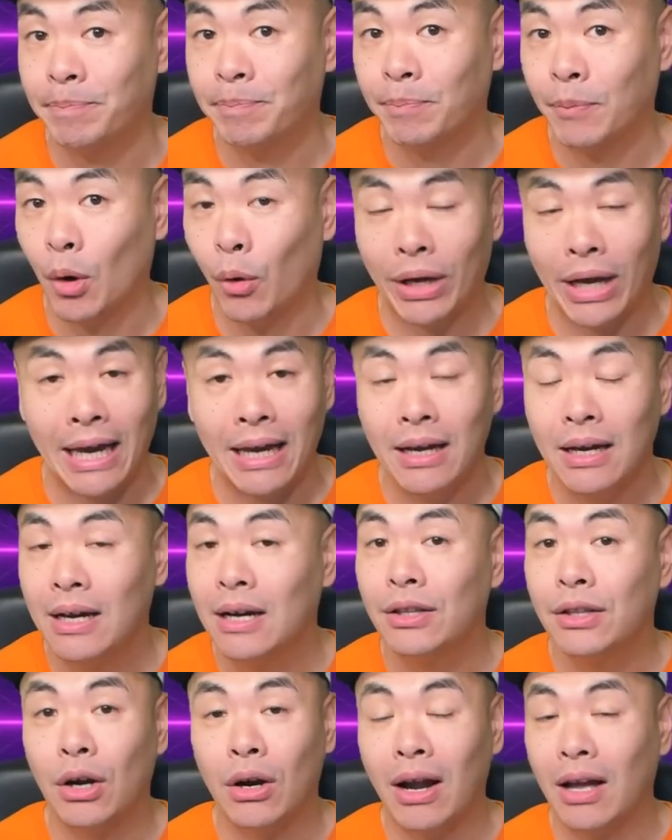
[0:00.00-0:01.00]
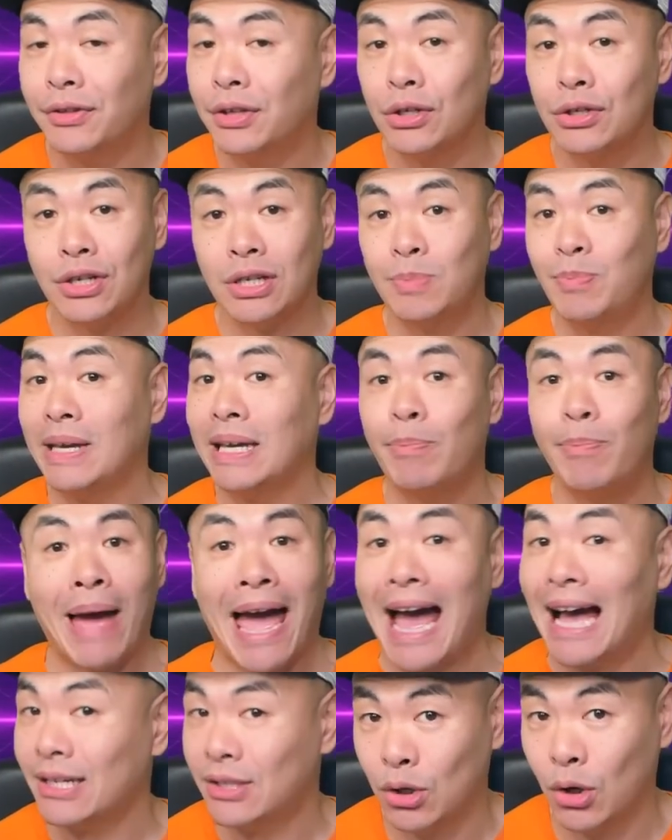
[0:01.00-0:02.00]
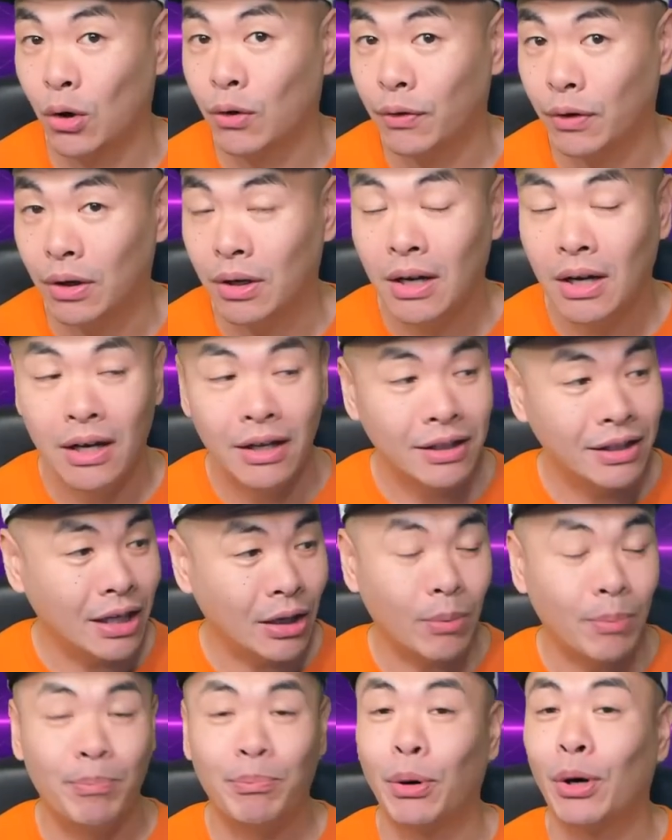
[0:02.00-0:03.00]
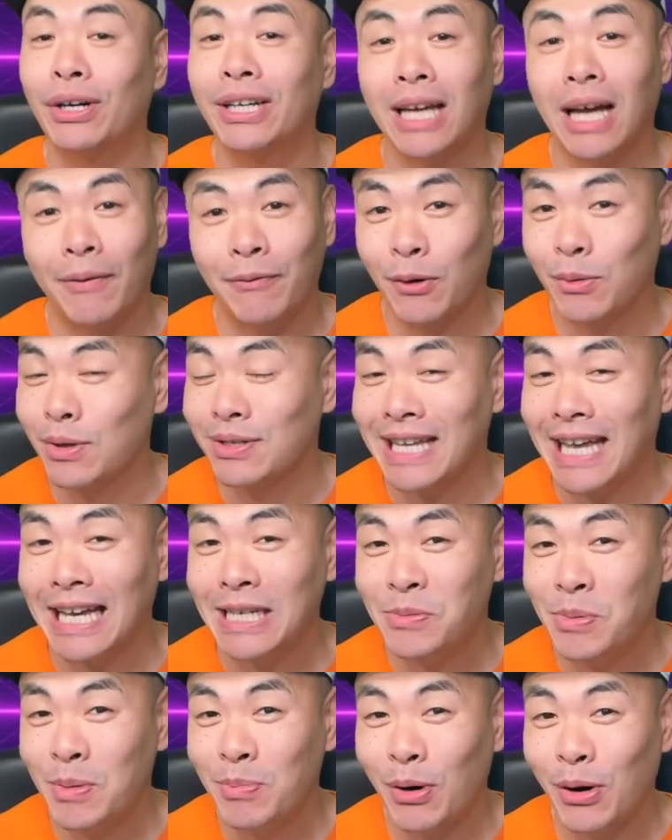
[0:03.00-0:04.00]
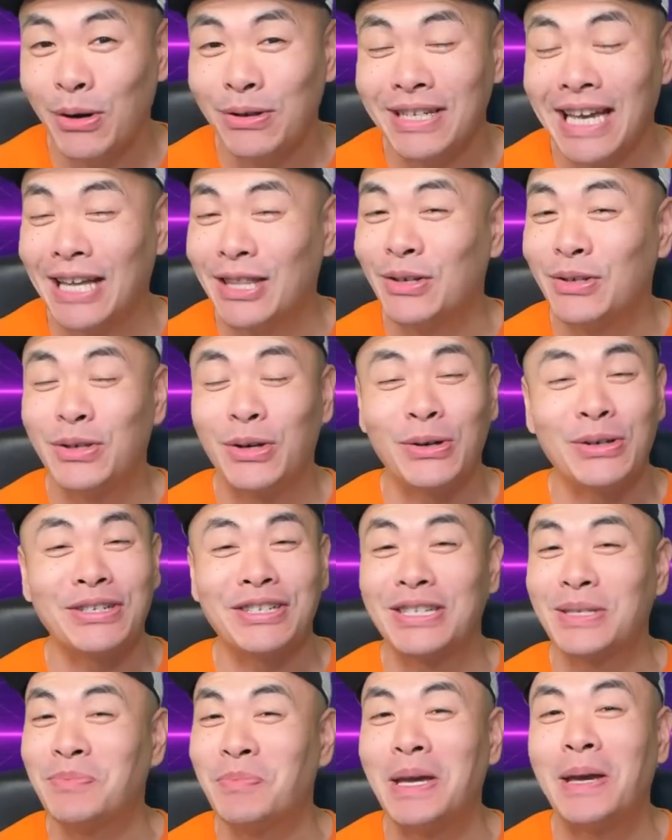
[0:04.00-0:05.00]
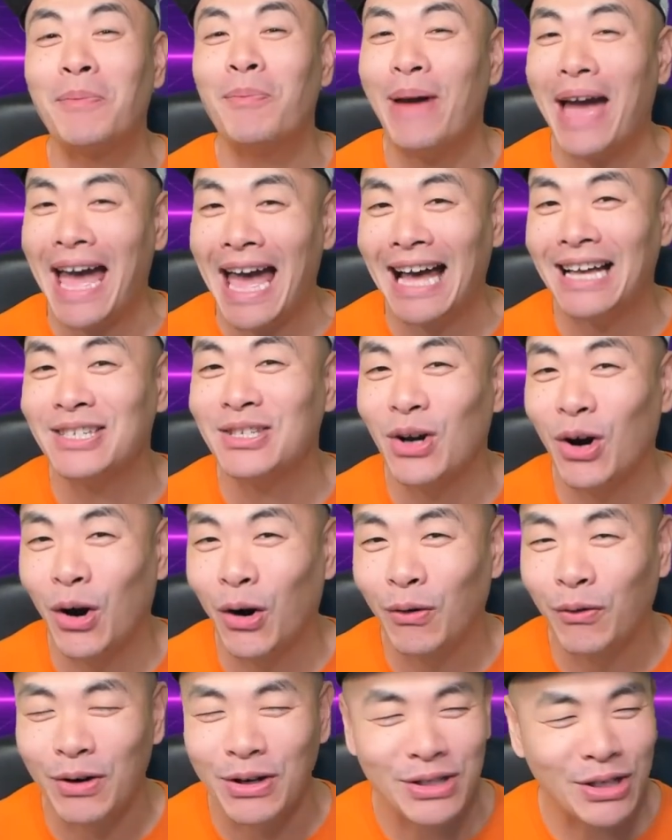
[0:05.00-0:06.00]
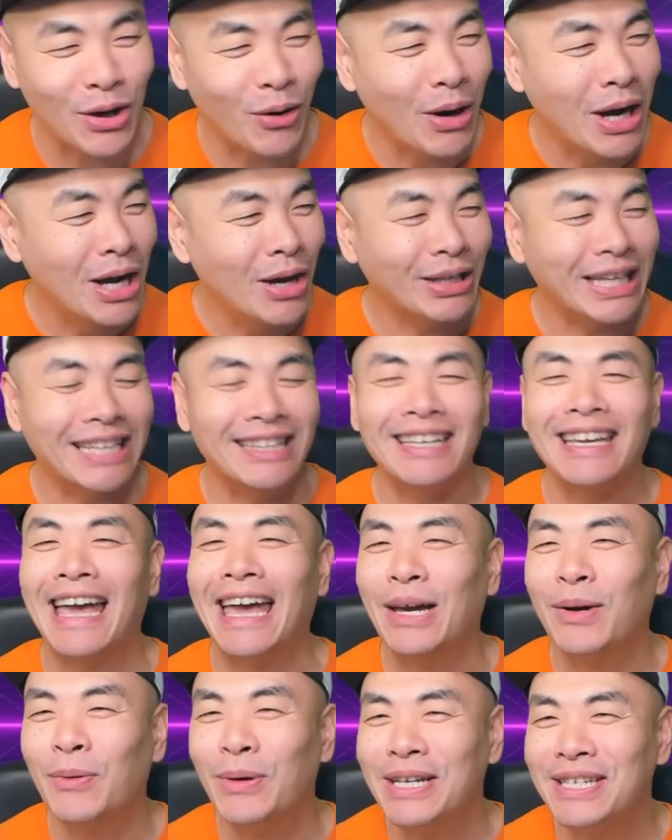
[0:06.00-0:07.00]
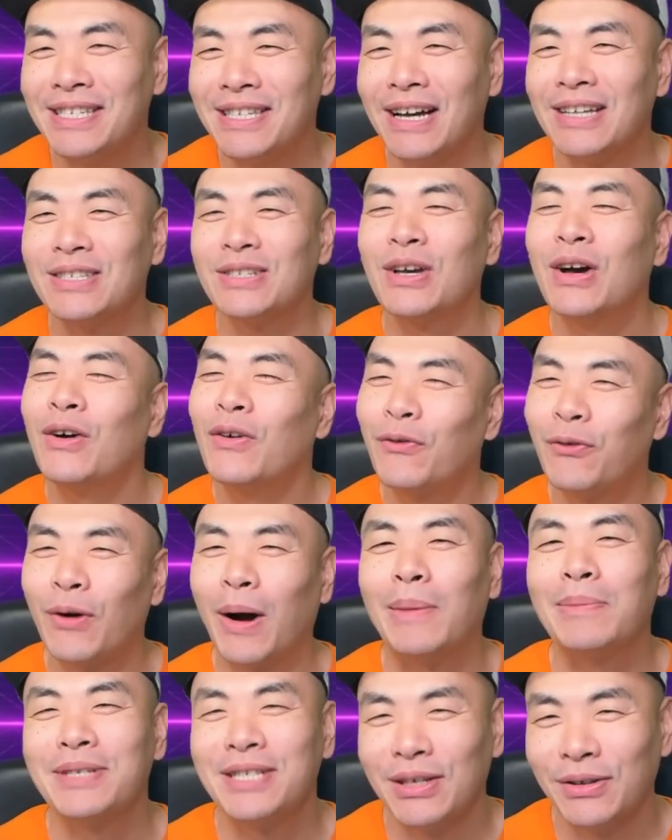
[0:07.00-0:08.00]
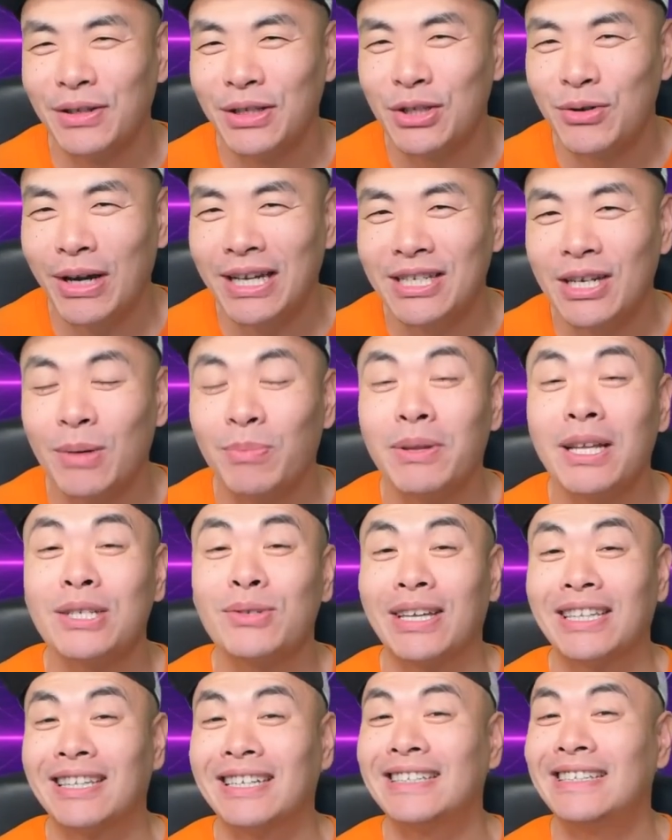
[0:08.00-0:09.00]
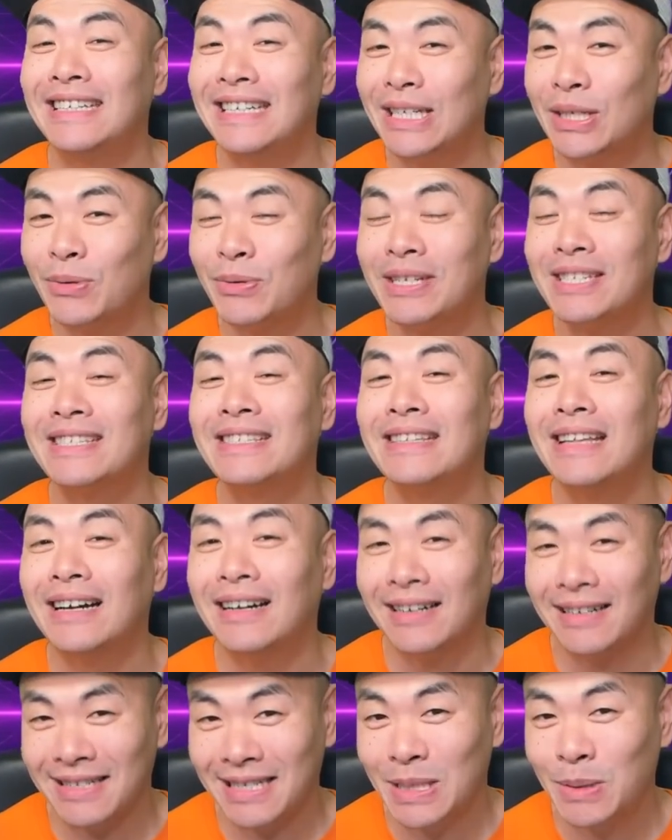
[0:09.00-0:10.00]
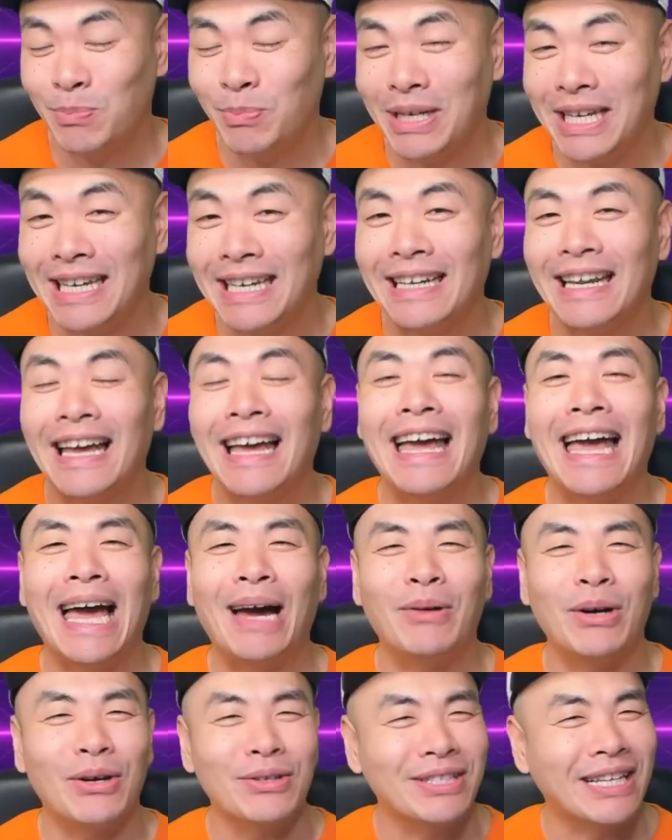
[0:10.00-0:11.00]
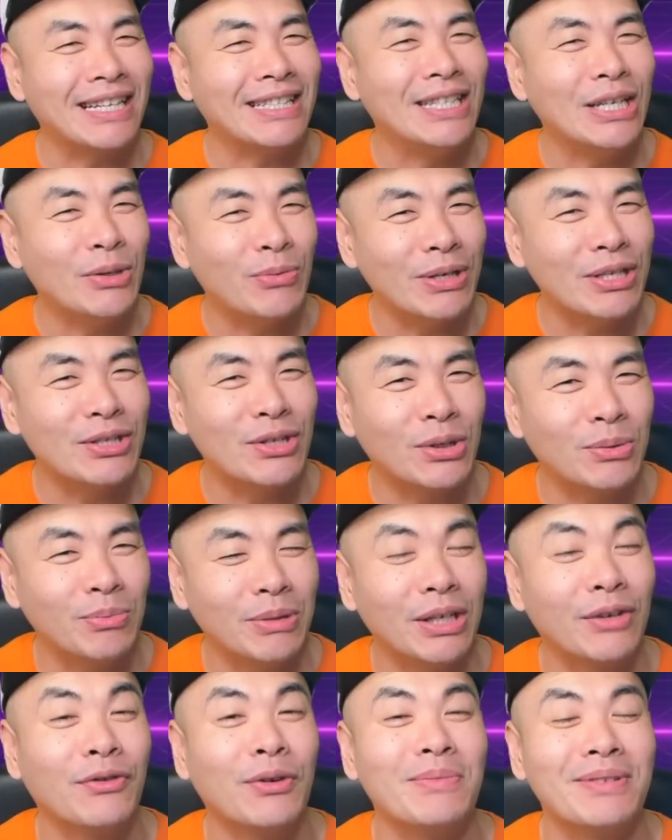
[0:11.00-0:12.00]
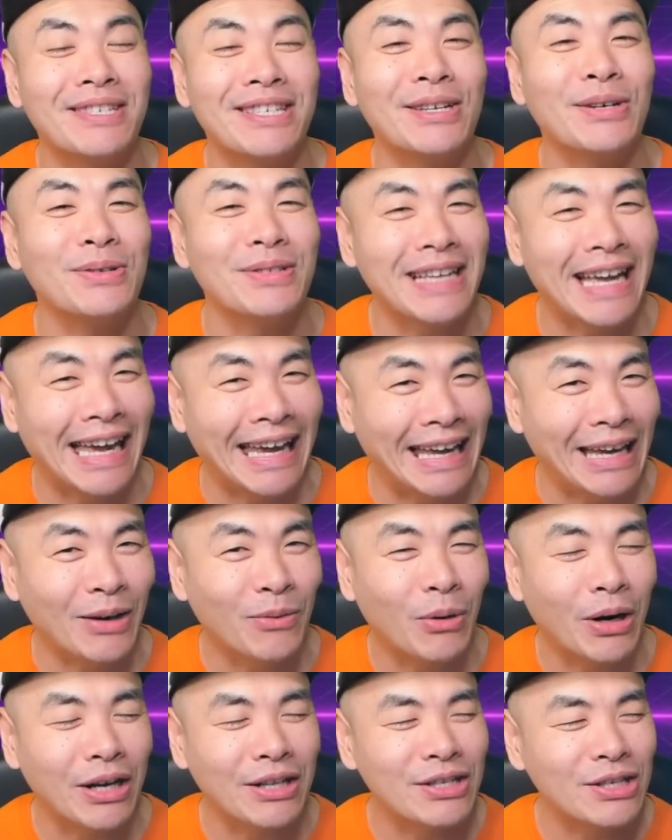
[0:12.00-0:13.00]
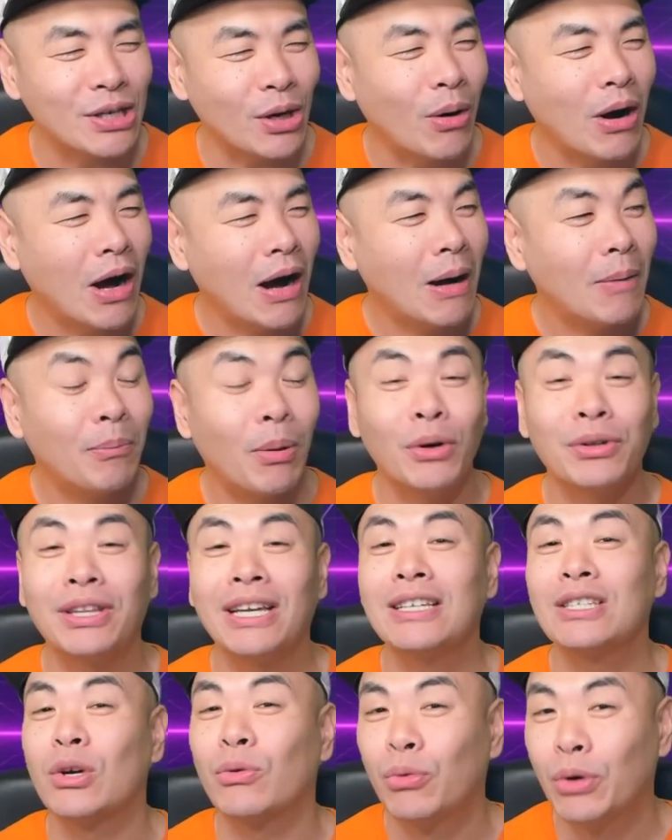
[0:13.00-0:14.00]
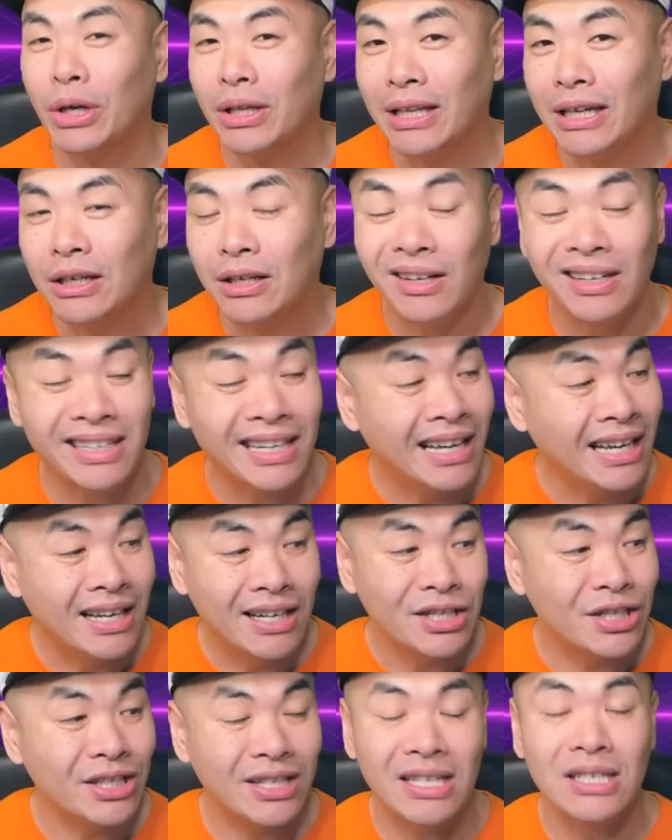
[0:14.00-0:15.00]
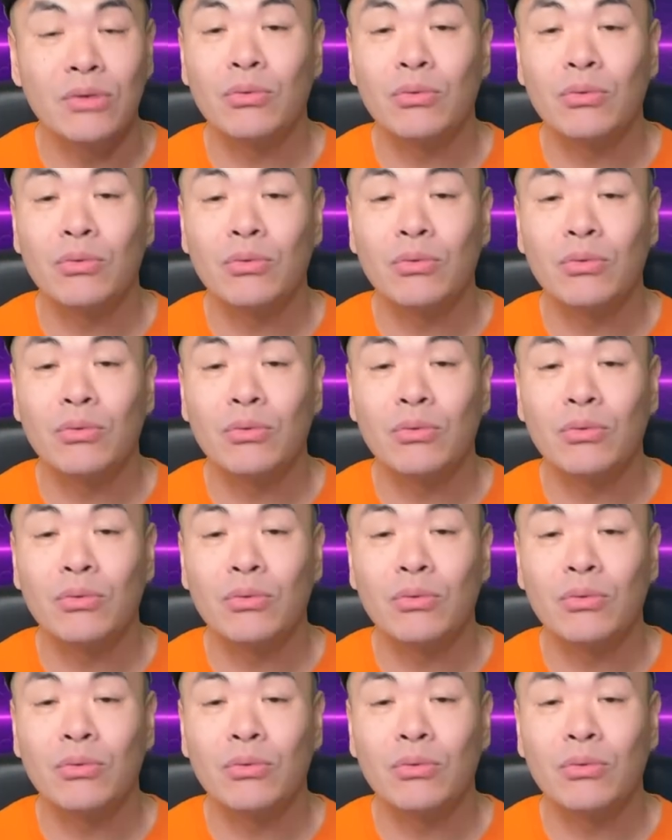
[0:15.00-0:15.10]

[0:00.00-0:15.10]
Okay? They're just being passed over. They're burning up from those HP burns and their turn is just being passed over. So get the AoE stuns from Syl the Drakes here, plus we get the decreased speed, and we also get decreased turn meter from Syl's A1. So both things are really good. She doesn't